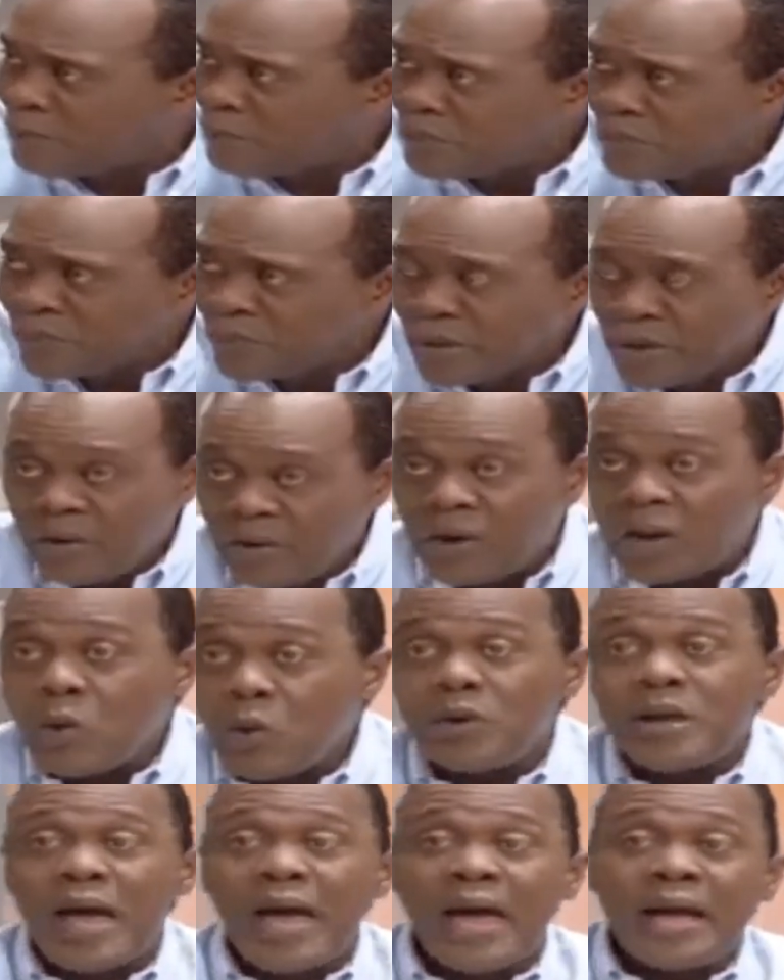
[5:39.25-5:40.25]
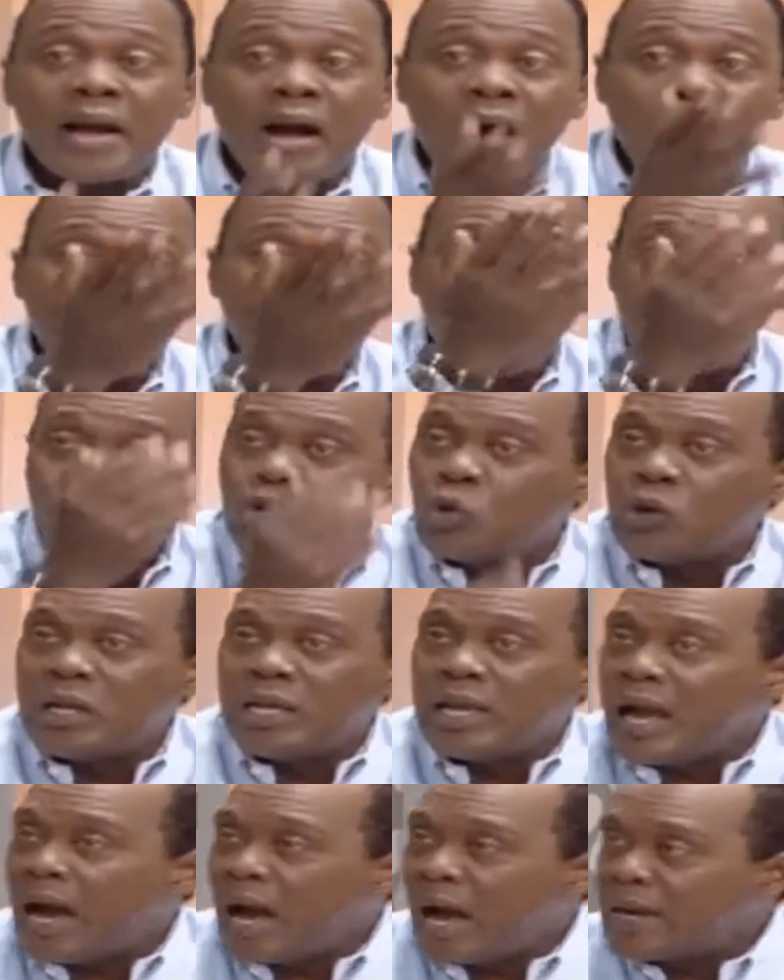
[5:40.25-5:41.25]
He would hang out with
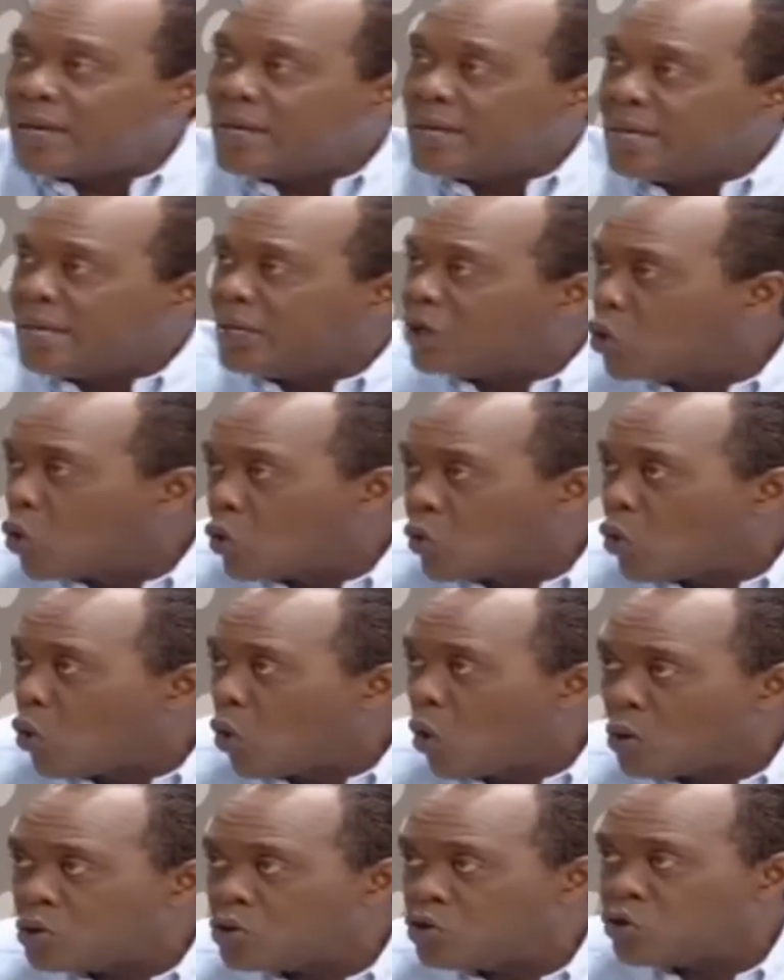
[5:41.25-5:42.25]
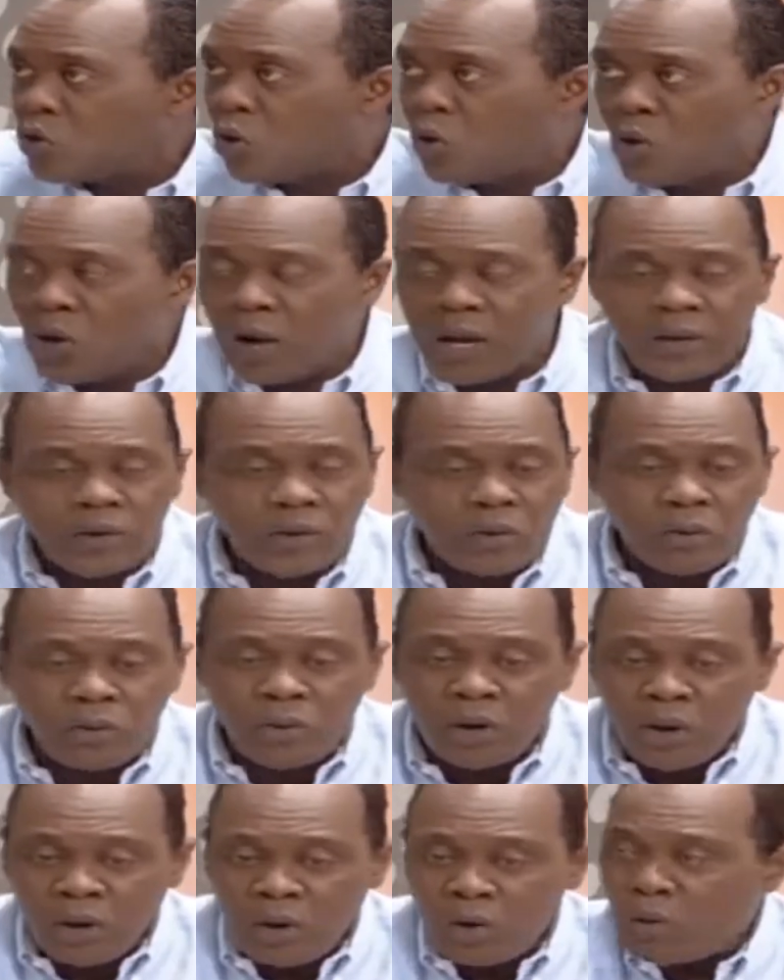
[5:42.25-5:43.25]
Giuliani in Korogosho and
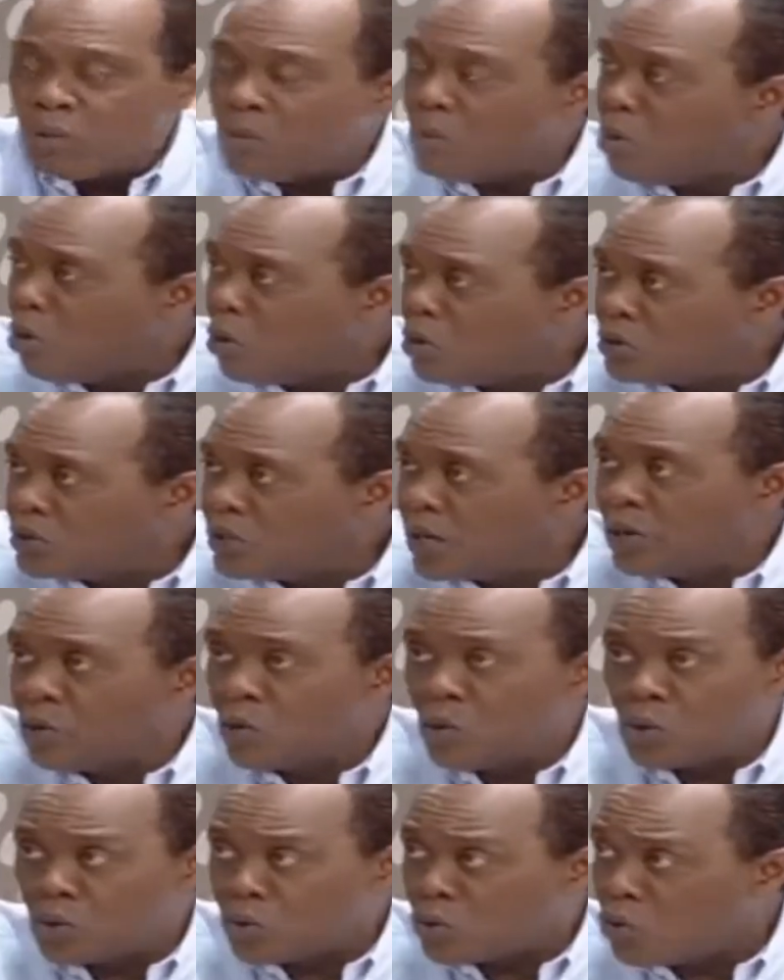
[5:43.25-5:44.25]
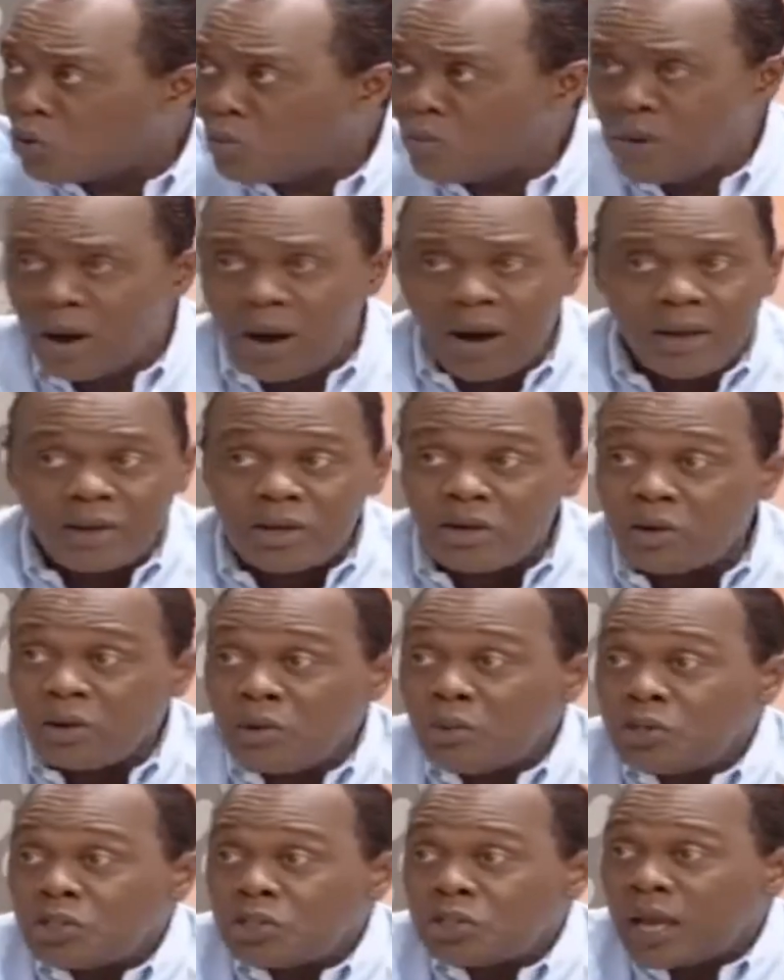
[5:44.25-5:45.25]
Umoja and Huruma.
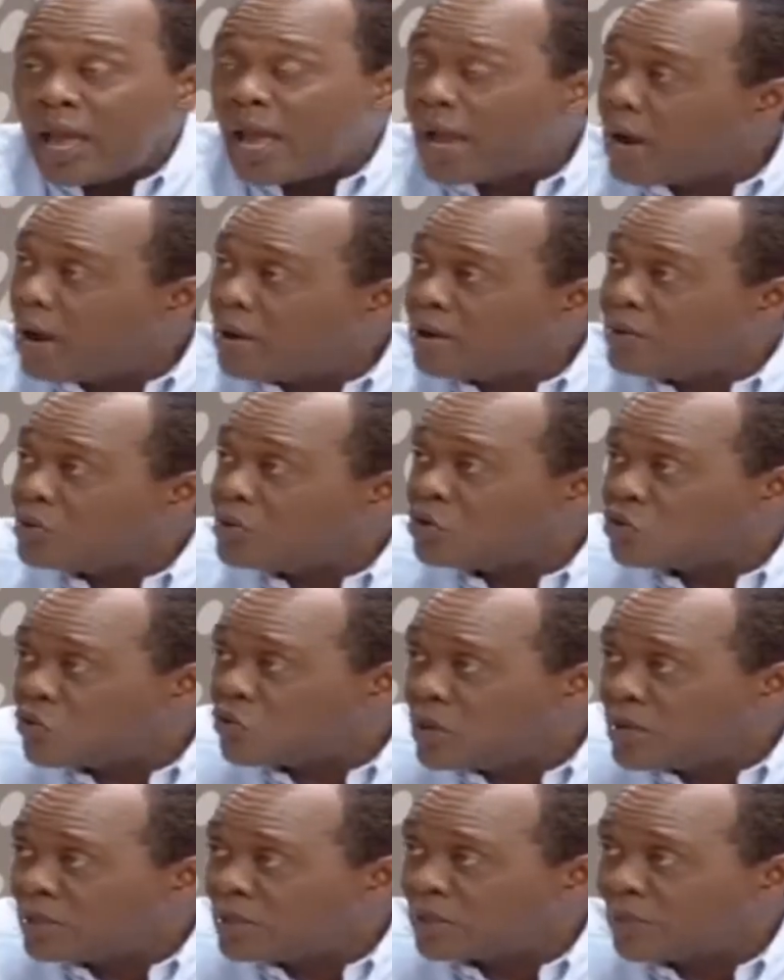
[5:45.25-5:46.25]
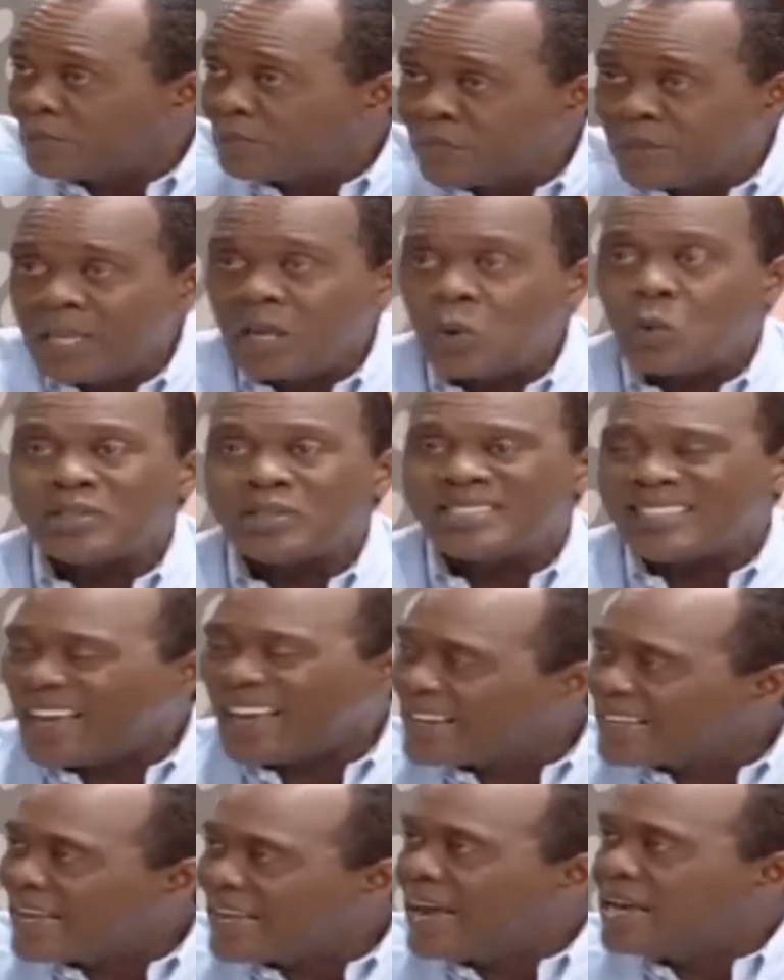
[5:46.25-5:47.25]
He would just hang out in the streets. He was
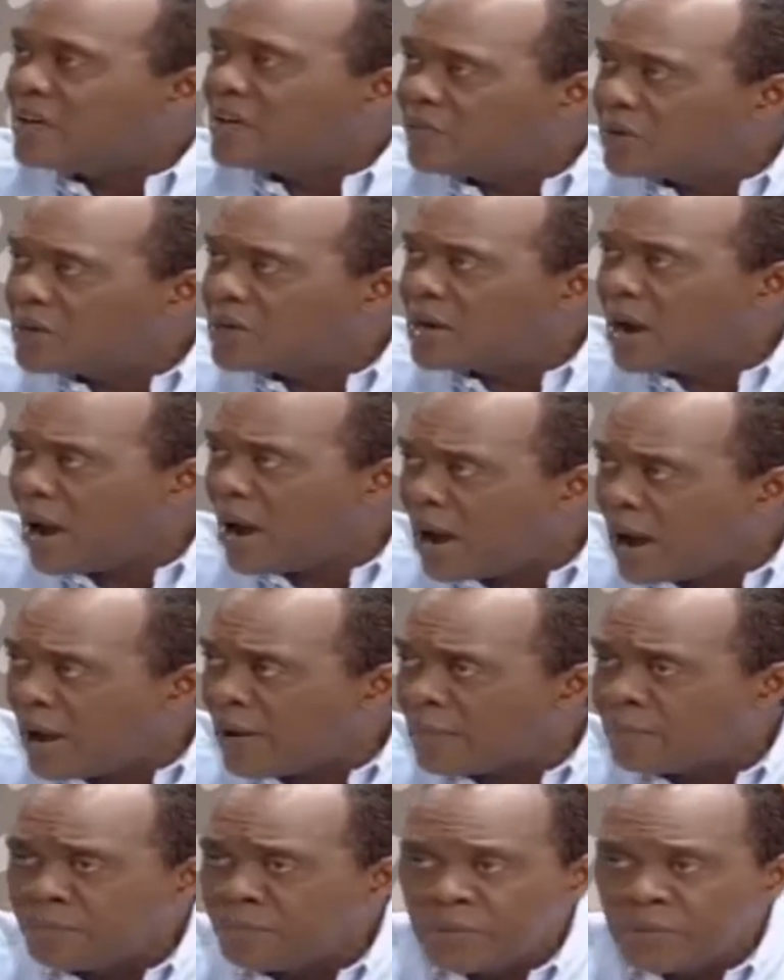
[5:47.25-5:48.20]
that kind of a guy.